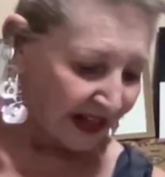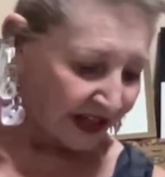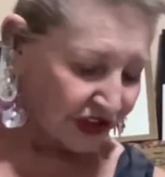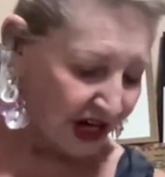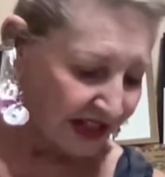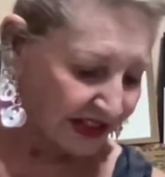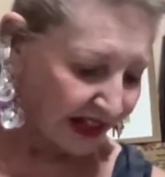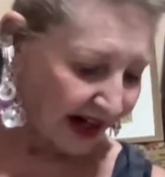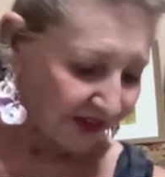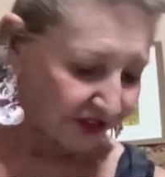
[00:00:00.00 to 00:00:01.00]

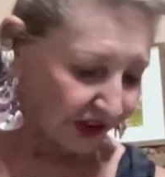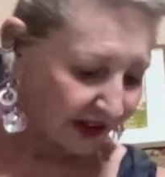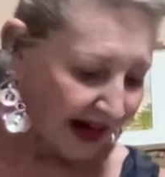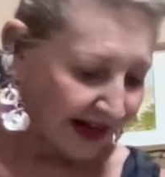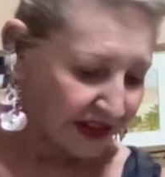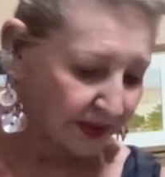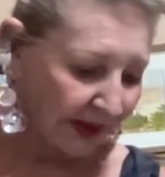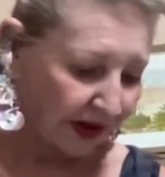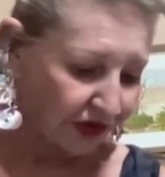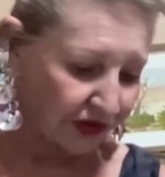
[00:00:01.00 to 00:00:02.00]
Chasing after lights,
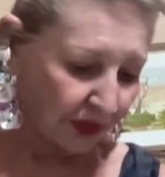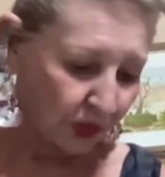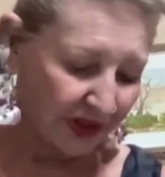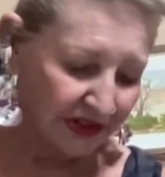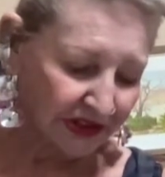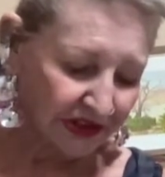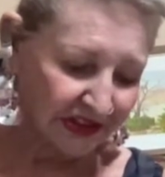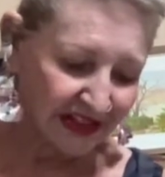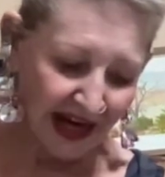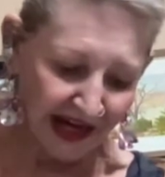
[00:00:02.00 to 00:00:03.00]
bells, and
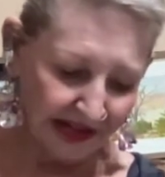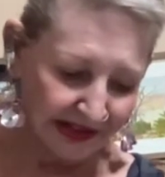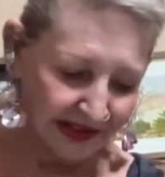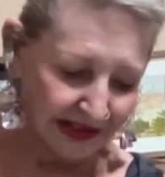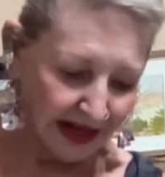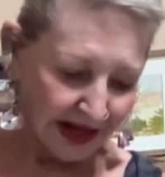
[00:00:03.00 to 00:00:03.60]
whistles ends.